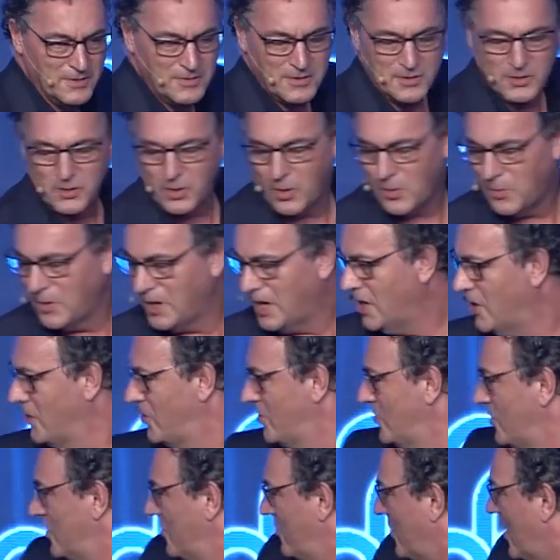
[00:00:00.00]
going
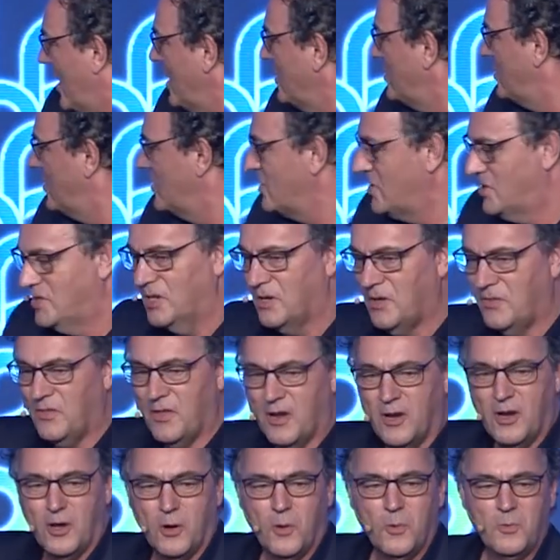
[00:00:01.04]
into devices, you know, the
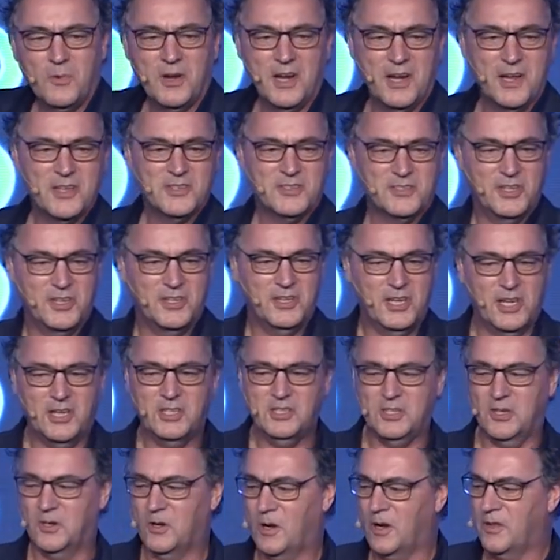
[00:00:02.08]
loneliness, the
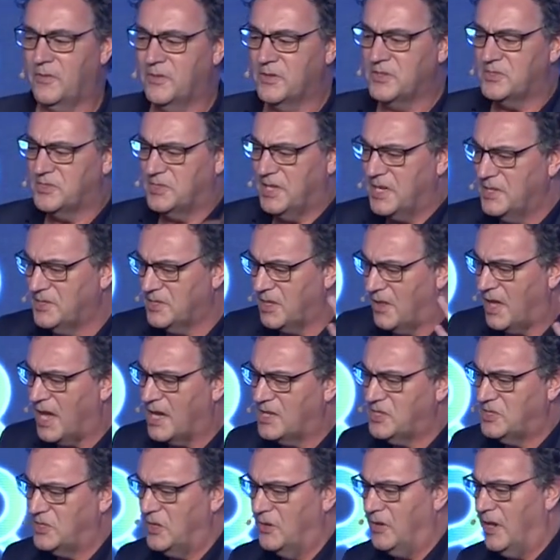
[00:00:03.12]
addiction, all those things are
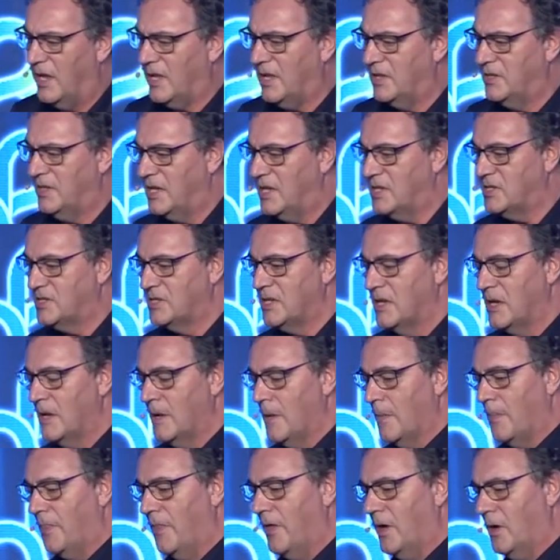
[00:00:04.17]
externalities.
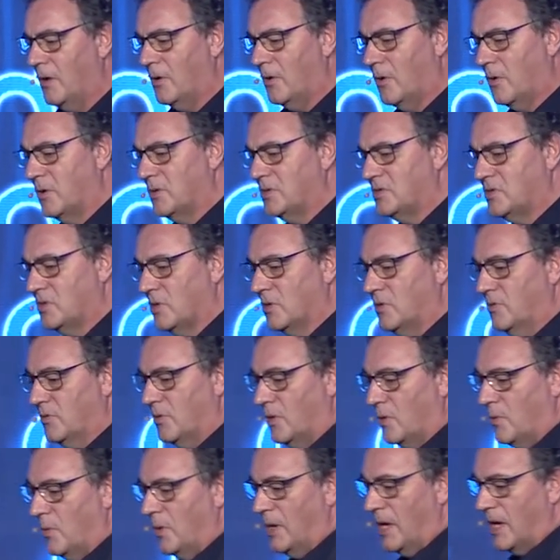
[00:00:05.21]
They're also
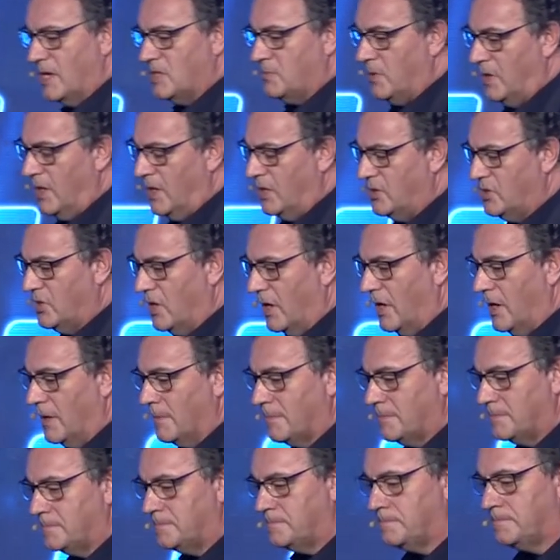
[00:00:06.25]
growing exponentially.
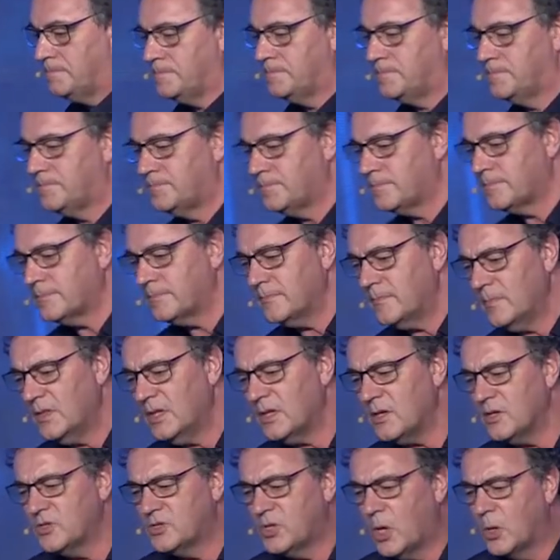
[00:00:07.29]

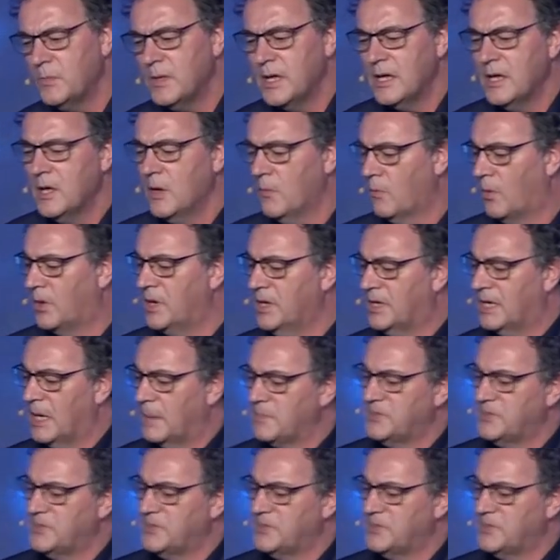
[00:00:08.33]
So what it comes